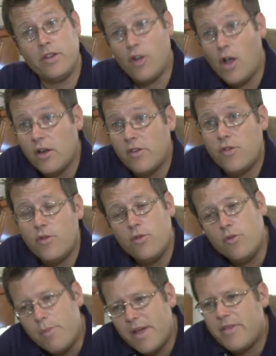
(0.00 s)
talk to
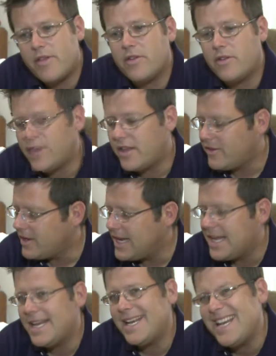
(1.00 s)
who's been there says
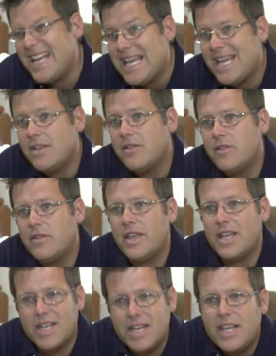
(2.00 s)
it needs
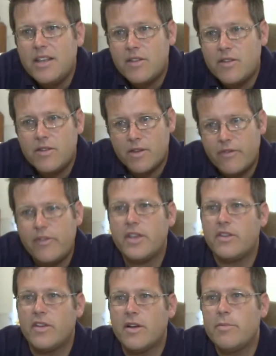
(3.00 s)
a
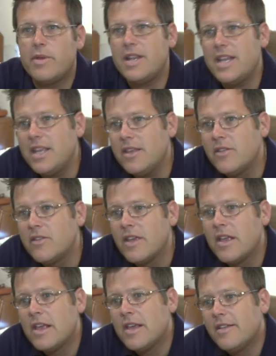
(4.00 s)
fix-up. It needs
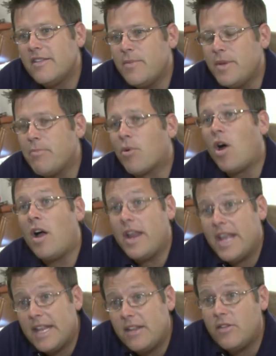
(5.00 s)
to be brought
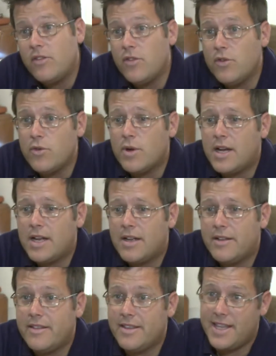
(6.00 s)
into
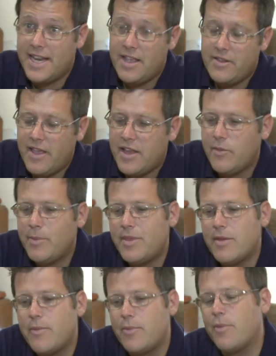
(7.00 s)
to today's age. But
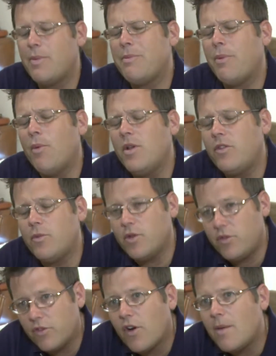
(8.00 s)

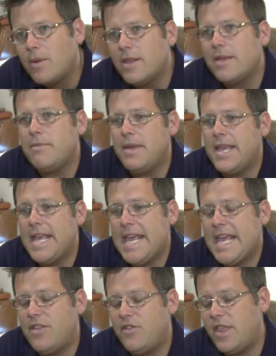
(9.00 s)
what's troubling me
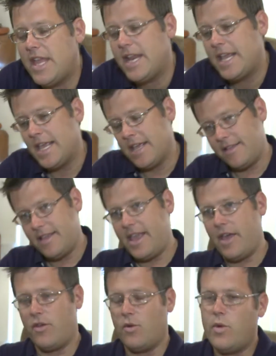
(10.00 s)
is that
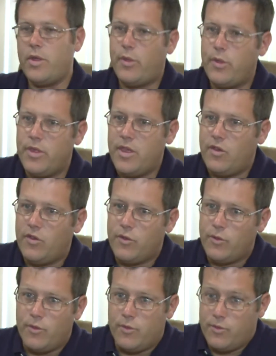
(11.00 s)
together with
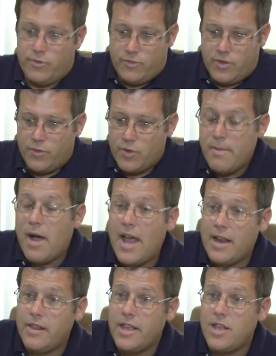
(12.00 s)
the
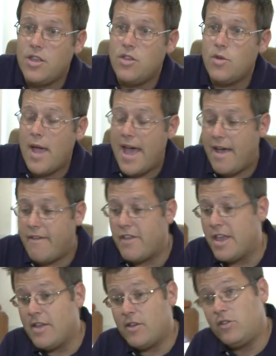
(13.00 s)
remodeling, you have
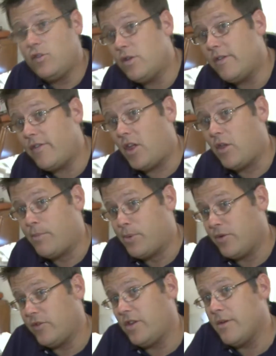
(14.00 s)
two
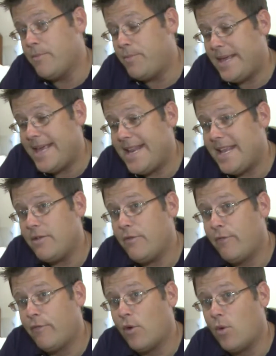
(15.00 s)
developers competing
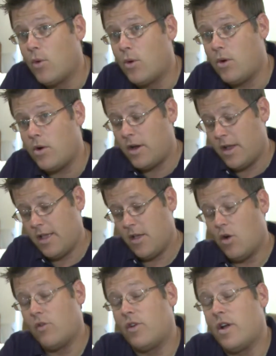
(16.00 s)
for
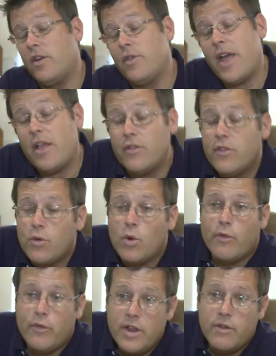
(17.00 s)
over 100,000 square
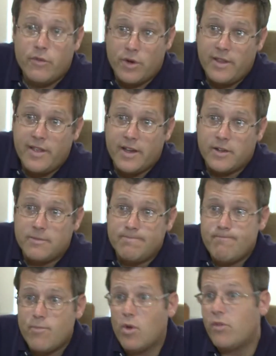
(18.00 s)
feet of retail,
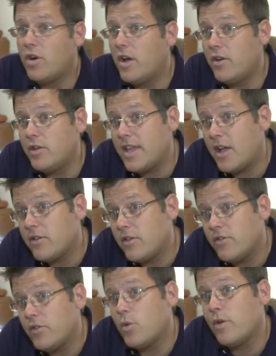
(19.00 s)
over
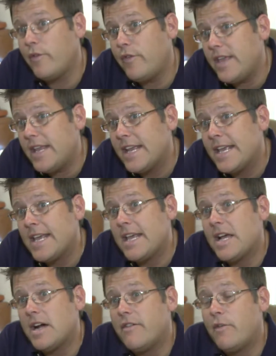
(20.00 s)
100,000 square feet
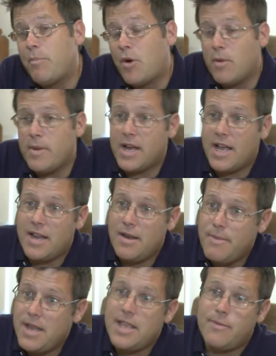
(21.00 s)
of apartment
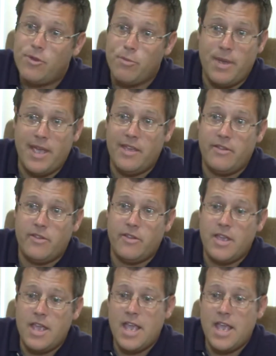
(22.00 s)
condominium space,